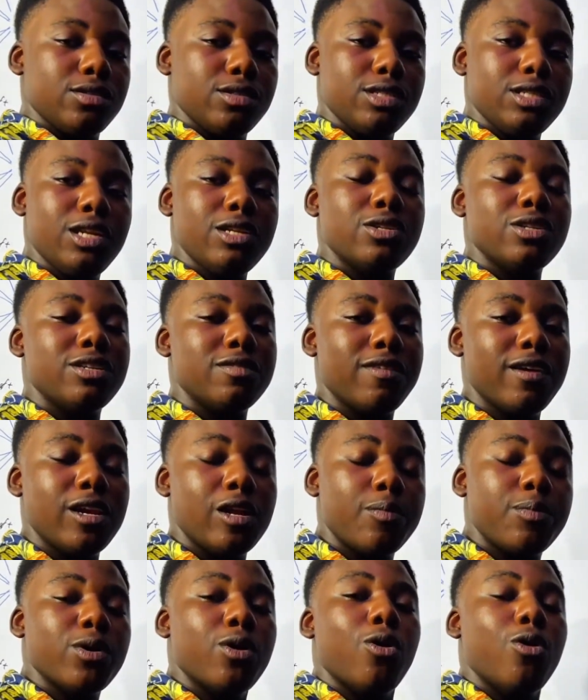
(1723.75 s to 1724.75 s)
You need to
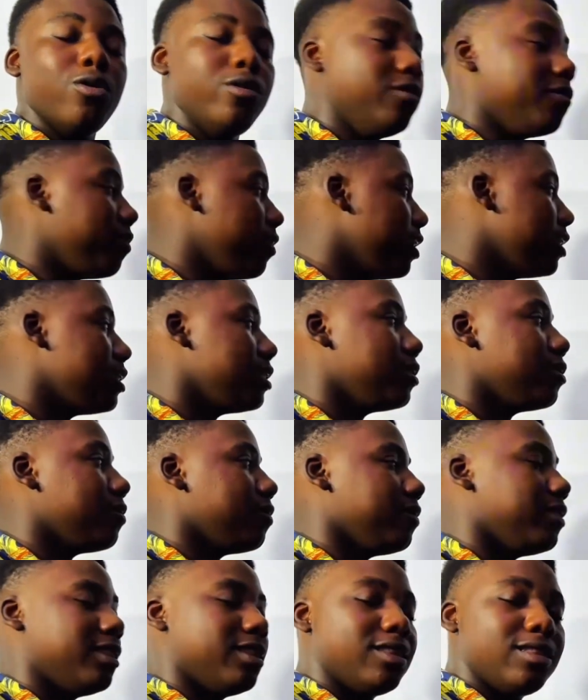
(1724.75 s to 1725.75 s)
develop your own version of
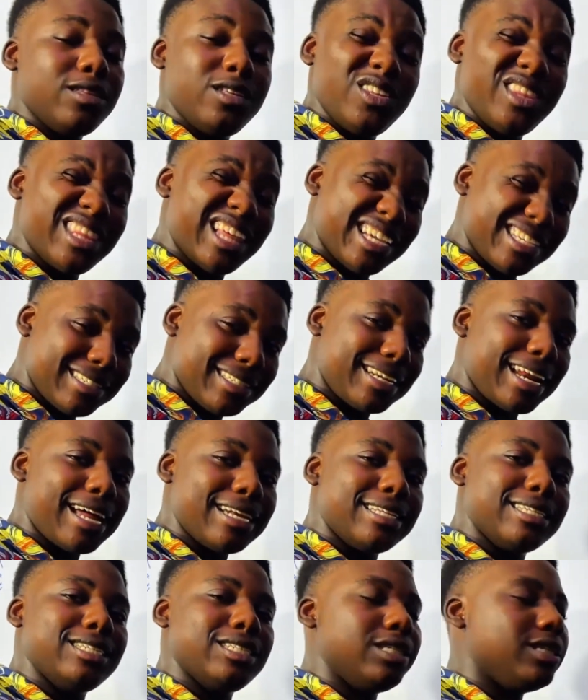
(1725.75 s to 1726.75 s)
the
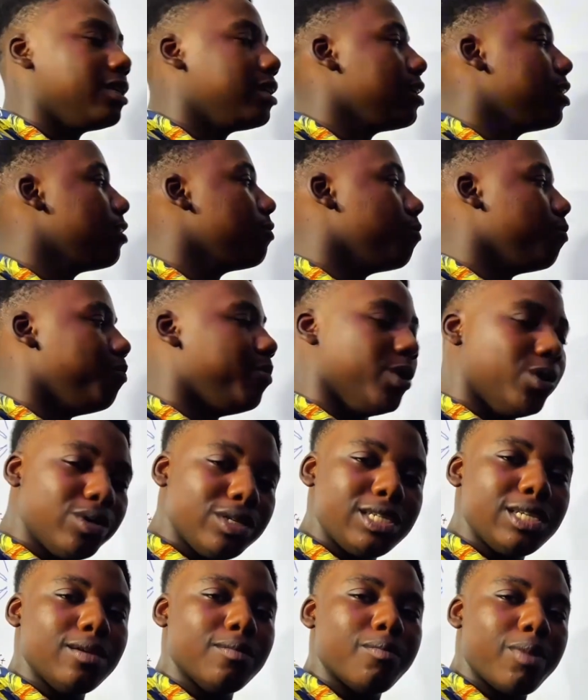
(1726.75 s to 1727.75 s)
strategy,
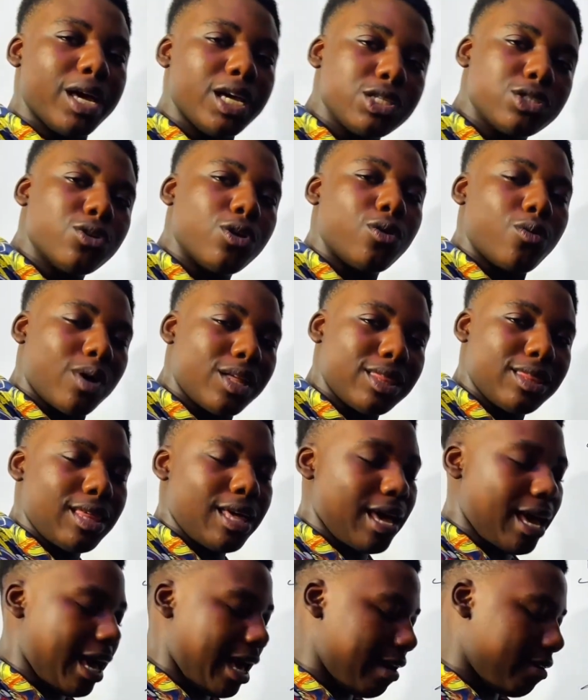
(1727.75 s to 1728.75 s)
building based on what they
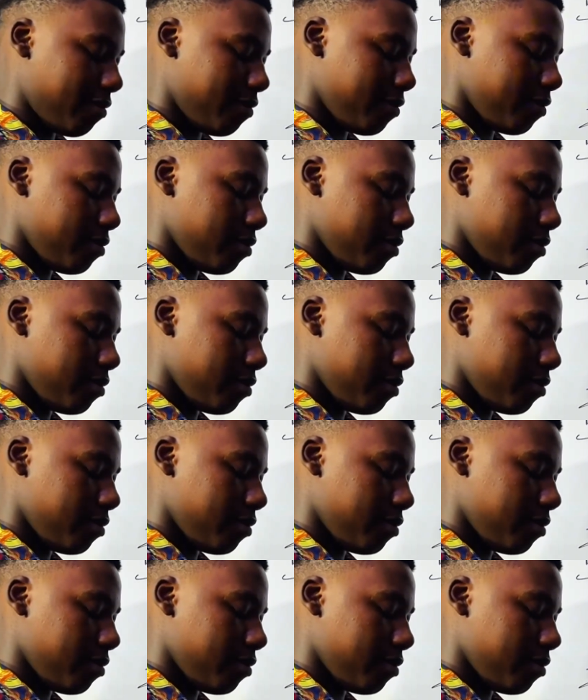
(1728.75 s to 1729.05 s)
have.